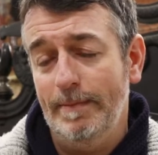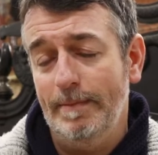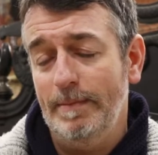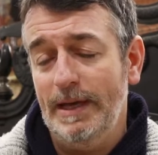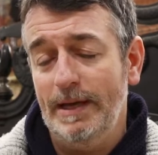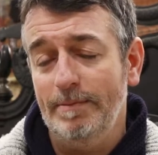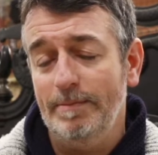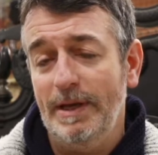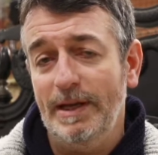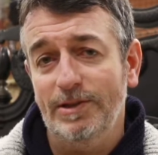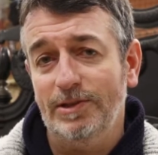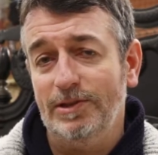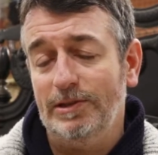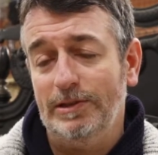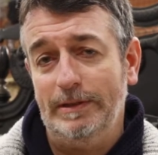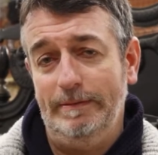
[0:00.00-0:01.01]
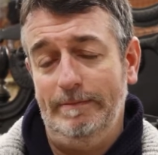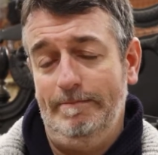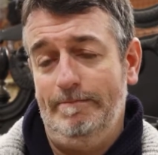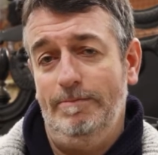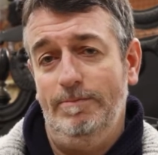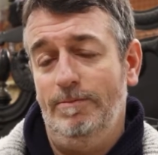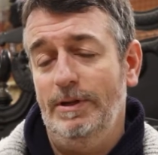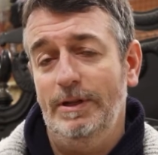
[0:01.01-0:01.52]
makes
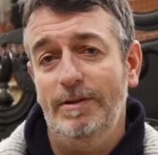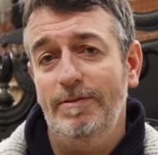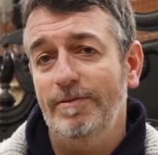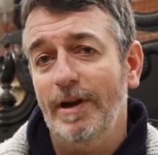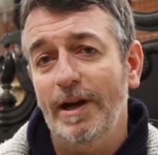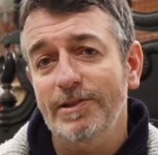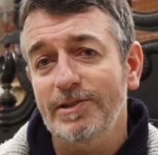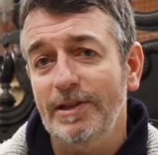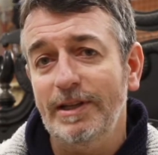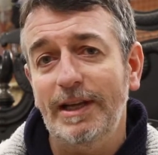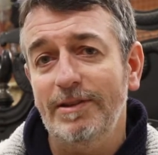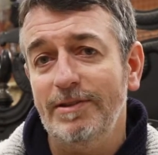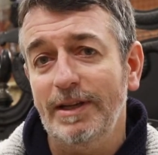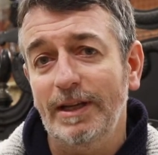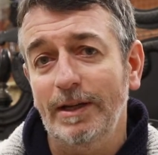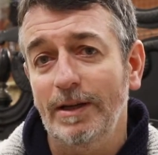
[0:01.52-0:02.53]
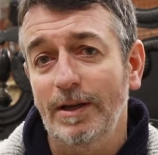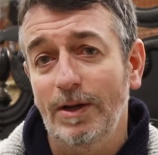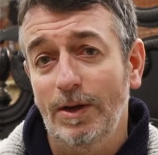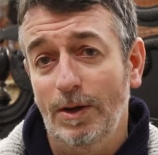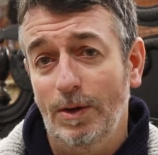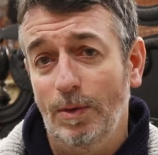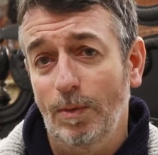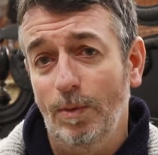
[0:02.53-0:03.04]
really fascinating
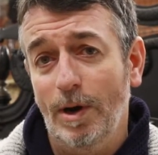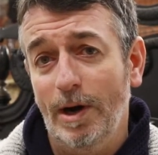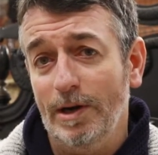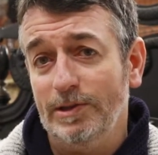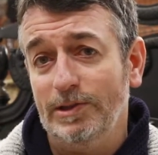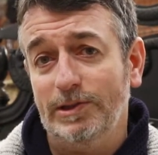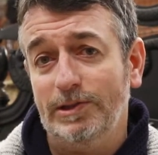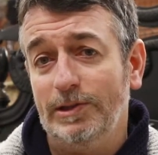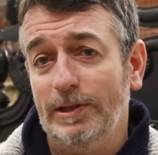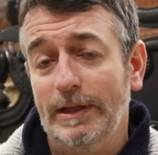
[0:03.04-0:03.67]
works.